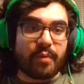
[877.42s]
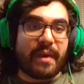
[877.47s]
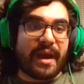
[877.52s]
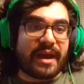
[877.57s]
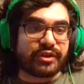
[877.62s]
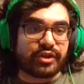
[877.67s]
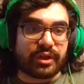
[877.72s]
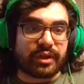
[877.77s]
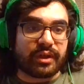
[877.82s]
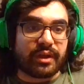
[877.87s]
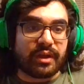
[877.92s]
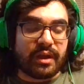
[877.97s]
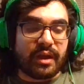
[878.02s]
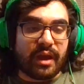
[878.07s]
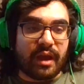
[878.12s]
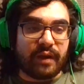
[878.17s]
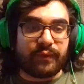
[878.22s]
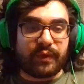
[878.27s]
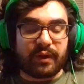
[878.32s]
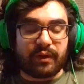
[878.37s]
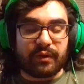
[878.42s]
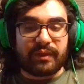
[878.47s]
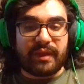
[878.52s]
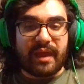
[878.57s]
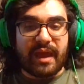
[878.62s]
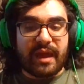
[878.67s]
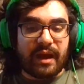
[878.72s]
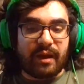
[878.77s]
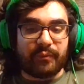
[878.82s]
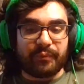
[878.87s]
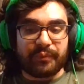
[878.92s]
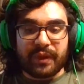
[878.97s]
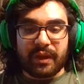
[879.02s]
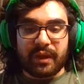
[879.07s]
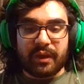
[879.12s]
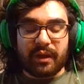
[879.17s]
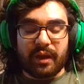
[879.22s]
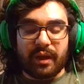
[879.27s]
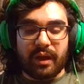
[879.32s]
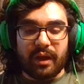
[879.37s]
matching and figuring that out.
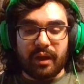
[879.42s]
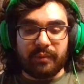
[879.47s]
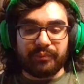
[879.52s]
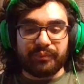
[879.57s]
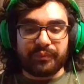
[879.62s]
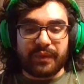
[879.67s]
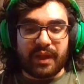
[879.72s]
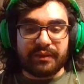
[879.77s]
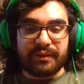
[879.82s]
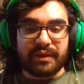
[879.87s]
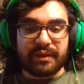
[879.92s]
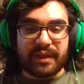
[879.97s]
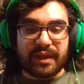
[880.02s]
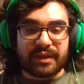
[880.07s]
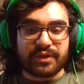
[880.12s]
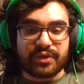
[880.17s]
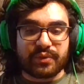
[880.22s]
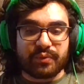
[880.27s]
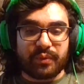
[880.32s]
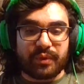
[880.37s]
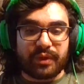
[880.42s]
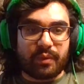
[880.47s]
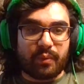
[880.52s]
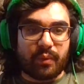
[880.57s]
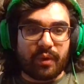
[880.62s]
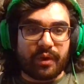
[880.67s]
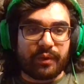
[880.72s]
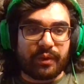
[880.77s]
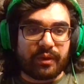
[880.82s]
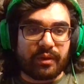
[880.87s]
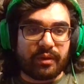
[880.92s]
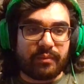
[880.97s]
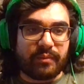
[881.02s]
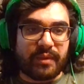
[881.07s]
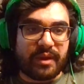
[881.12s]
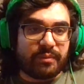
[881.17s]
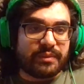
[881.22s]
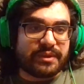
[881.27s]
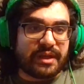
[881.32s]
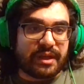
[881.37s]
And then that's really where the
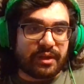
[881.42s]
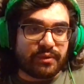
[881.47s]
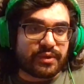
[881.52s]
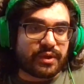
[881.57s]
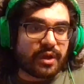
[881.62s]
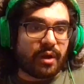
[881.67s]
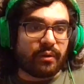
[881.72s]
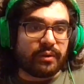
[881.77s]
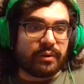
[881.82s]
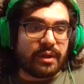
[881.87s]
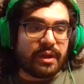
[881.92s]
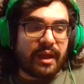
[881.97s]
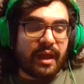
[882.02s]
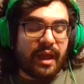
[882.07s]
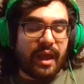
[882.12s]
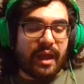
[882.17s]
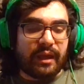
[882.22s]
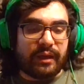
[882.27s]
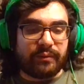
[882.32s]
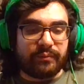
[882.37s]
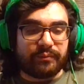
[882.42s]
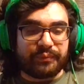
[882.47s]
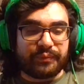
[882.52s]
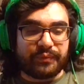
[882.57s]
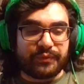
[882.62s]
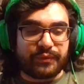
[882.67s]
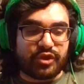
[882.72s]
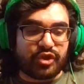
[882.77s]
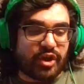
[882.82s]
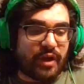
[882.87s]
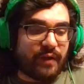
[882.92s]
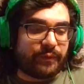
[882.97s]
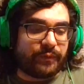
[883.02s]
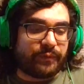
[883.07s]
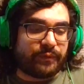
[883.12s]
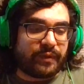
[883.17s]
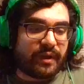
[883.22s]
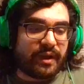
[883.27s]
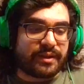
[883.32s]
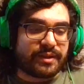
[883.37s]
meat and potatoes go. And
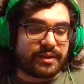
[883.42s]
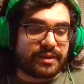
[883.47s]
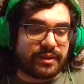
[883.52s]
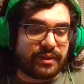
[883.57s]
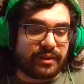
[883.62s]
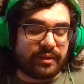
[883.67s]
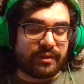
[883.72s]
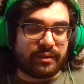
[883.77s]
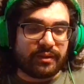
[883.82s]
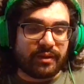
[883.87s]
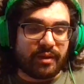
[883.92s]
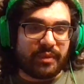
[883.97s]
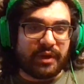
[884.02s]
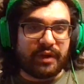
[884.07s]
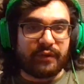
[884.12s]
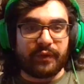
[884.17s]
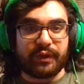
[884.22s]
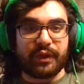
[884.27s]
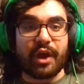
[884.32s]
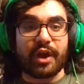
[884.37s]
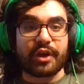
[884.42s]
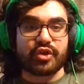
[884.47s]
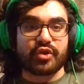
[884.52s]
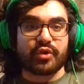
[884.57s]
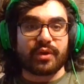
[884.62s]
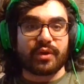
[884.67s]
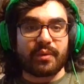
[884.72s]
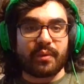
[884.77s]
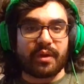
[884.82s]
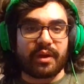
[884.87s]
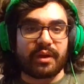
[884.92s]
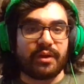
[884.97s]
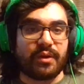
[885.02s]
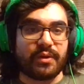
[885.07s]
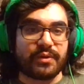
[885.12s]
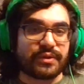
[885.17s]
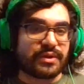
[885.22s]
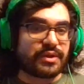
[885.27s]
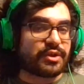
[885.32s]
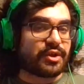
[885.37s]
Geoff gets a bit of a luxury where he
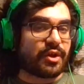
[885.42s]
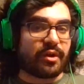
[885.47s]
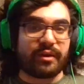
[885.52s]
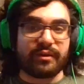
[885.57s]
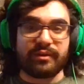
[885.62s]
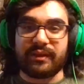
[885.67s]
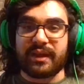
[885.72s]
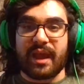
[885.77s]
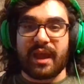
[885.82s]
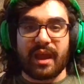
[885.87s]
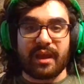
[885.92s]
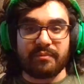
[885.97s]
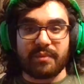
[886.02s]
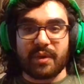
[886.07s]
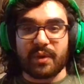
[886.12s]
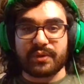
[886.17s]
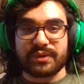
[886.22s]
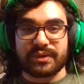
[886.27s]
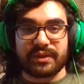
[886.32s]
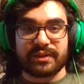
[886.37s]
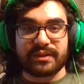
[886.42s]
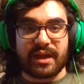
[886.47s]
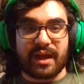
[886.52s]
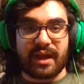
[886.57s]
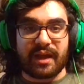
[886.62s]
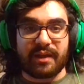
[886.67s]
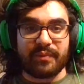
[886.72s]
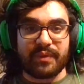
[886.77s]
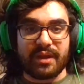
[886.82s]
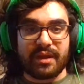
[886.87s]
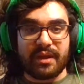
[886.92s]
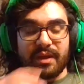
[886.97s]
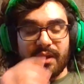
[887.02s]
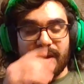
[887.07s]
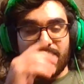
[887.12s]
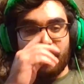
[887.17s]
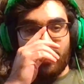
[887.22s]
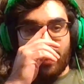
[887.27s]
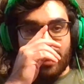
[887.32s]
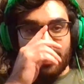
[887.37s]
knows the start and the end most of the time,
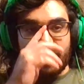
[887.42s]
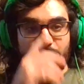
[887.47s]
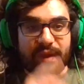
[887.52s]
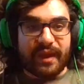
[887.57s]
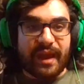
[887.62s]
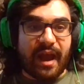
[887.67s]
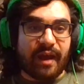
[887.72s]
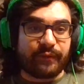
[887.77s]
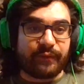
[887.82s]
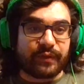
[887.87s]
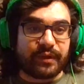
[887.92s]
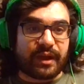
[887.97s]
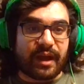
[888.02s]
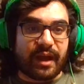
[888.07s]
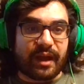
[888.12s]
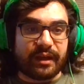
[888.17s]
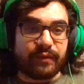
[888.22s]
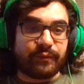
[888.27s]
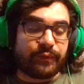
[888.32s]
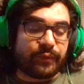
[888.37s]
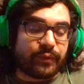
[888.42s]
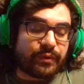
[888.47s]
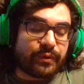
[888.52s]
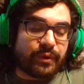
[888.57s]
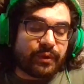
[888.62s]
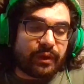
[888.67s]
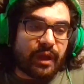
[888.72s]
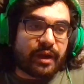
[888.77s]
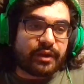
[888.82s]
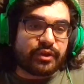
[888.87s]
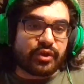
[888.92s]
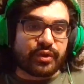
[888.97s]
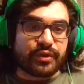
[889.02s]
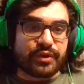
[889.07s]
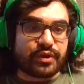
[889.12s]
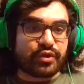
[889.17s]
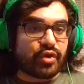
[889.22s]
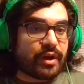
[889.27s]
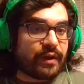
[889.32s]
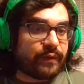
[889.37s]
while we have to kind of, for a lot of
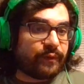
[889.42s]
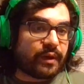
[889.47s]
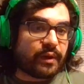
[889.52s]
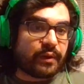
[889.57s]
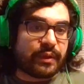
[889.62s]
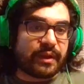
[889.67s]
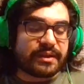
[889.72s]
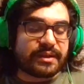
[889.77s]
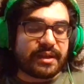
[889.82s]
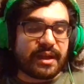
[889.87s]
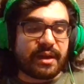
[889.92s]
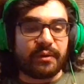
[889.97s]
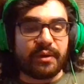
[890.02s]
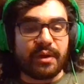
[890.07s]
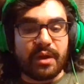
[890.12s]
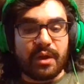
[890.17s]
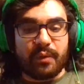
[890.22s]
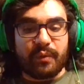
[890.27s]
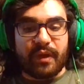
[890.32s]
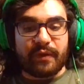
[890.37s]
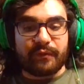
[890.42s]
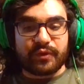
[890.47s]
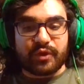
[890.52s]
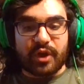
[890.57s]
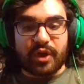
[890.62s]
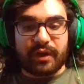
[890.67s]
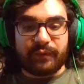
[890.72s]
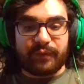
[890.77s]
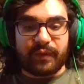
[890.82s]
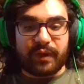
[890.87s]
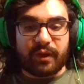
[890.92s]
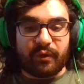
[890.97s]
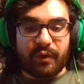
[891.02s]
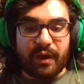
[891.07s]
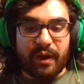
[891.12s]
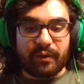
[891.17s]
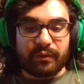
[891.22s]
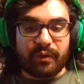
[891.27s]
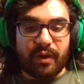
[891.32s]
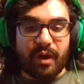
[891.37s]
jerseys, try to figure things out. We have to try to figure
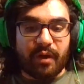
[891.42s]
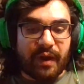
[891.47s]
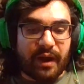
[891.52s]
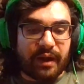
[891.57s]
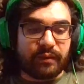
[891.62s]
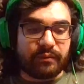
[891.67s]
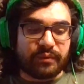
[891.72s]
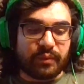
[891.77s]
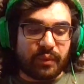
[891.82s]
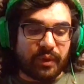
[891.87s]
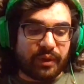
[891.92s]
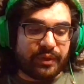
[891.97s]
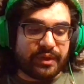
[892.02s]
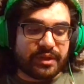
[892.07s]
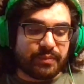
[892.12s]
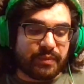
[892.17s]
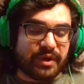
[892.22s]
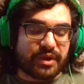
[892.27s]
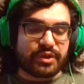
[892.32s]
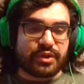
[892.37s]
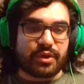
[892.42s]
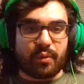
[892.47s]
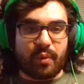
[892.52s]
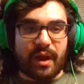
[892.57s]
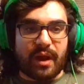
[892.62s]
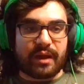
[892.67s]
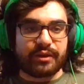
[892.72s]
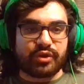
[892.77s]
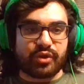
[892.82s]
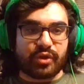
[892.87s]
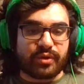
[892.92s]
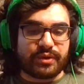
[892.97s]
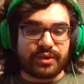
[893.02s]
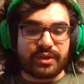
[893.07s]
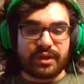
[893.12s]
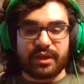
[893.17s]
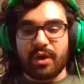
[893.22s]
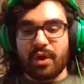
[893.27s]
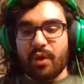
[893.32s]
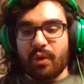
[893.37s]
out, all right, well, this Minnesota Wild
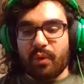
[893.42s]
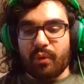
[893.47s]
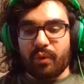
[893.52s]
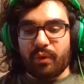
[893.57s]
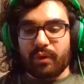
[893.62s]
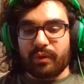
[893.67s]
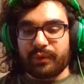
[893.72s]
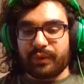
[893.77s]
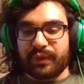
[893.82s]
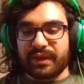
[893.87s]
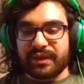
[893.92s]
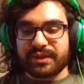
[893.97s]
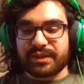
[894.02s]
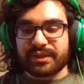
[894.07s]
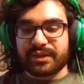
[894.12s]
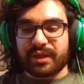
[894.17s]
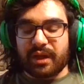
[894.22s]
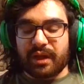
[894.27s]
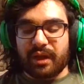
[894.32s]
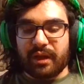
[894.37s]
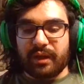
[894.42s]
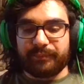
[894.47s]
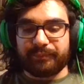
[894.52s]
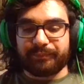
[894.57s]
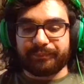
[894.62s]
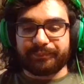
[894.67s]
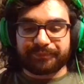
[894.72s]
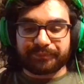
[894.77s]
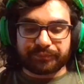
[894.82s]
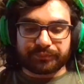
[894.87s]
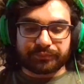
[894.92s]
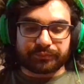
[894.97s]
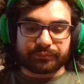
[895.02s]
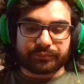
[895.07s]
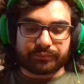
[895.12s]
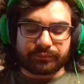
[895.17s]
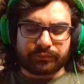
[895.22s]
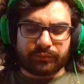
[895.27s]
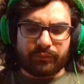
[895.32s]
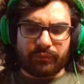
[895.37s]
jersey or this
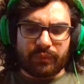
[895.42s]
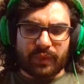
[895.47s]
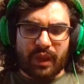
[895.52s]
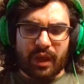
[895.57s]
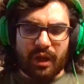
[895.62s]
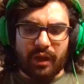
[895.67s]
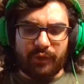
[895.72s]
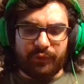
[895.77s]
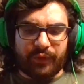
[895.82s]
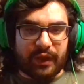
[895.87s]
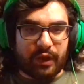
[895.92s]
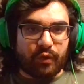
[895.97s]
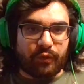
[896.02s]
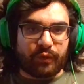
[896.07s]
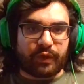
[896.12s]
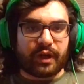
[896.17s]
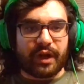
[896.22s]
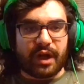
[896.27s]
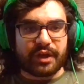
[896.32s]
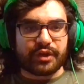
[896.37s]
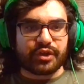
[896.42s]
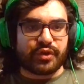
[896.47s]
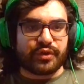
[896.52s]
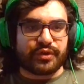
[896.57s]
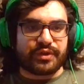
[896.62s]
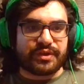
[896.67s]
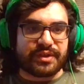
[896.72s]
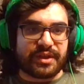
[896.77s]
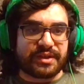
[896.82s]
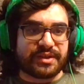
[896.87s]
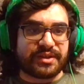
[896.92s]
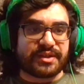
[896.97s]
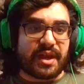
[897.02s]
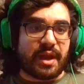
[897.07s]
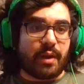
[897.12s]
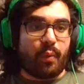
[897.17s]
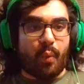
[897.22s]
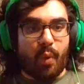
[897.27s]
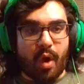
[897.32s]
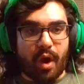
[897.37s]
Vancouver Canucks jersey says
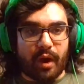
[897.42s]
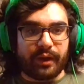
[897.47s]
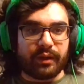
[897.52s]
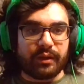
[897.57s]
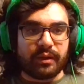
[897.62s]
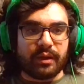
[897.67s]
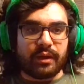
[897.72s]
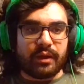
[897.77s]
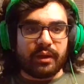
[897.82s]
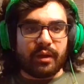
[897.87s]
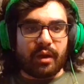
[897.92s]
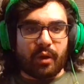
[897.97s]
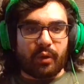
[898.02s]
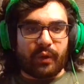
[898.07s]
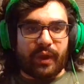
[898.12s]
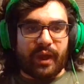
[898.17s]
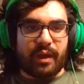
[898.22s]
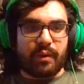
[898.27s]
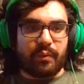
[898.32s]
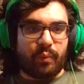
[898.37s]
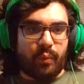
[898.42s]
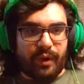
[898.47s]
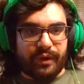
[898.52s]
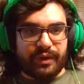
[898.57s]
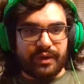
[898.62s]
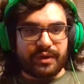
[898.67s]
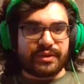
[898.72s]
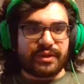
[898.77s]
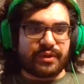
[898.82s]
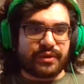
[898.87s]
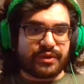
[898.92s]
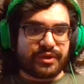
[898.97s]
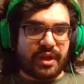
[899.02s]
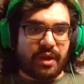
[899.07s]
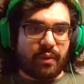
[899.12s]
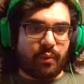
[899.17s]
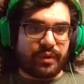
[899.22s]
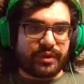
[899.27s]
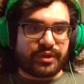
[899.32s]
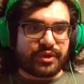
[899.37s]
set 1. Okay, when does their set
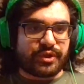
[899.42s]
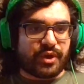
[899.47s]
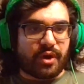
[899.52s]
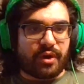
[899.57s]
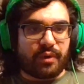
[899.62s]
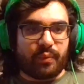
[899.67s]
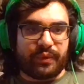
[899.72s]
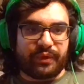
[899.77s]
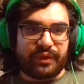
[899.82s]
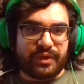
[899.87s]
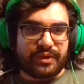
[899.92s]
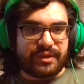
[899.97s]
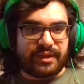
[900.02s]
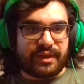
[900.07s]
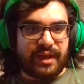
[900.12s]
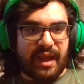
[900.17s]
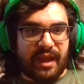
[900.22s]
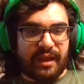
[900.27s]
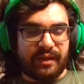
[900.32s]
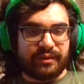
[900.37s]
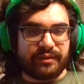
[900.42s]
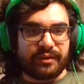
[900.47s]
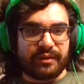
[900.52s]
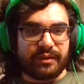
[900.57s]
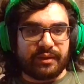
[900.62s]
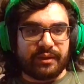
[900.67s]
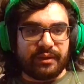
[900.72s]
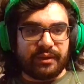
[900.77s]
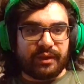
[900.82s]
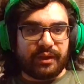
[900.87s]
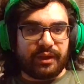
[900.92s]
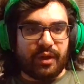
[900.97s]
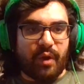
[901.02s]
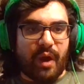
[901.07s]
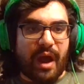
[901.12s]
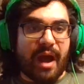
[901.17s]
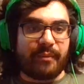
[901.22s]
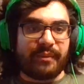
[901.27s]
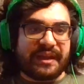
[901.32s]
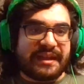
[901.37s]
1 start? When does it end?
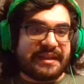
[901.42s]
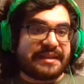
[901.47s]
how many